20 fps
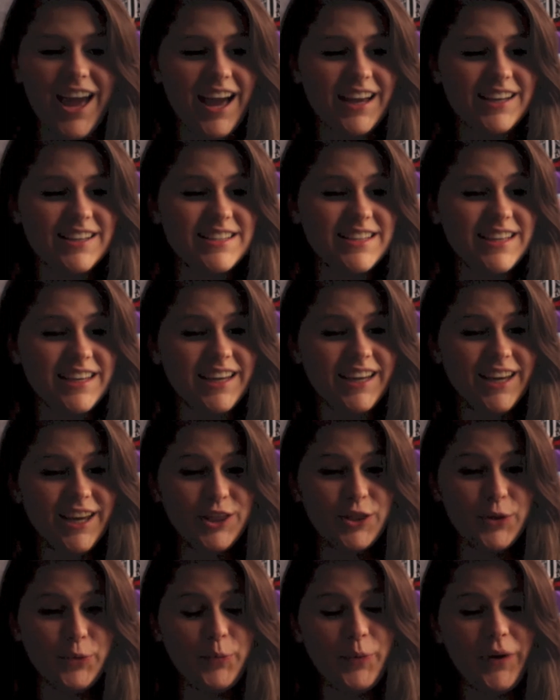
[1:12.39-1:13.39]
I see
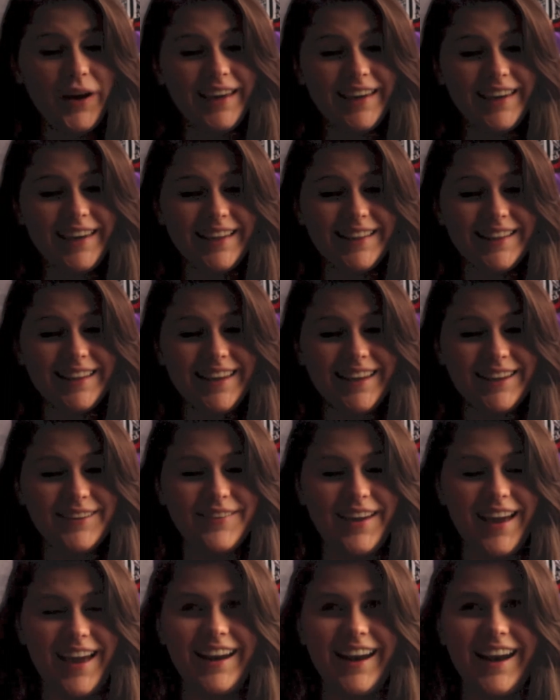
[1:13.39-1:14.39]
the White King Kid
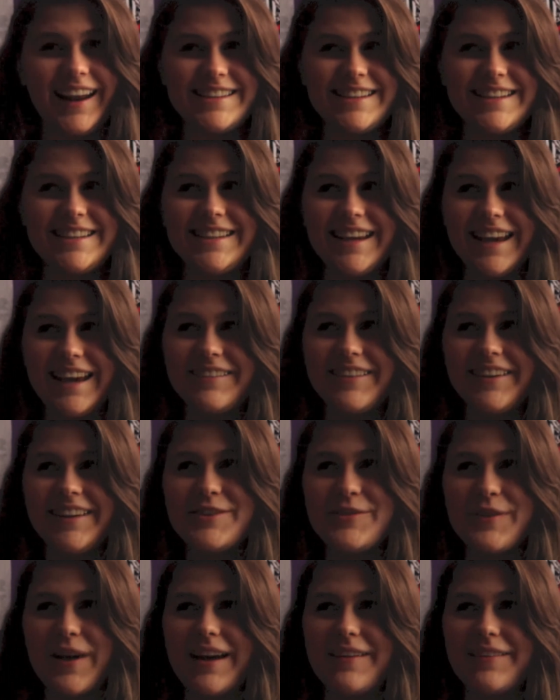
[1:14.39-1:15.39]
band, and I see David
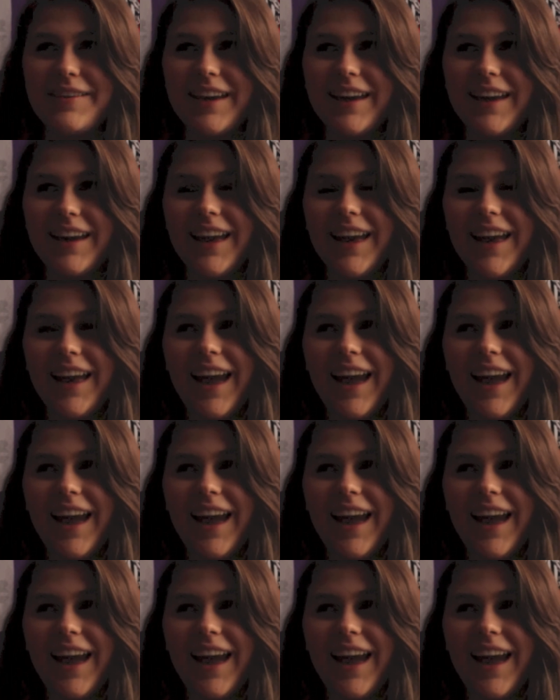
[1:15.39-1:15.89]
driving,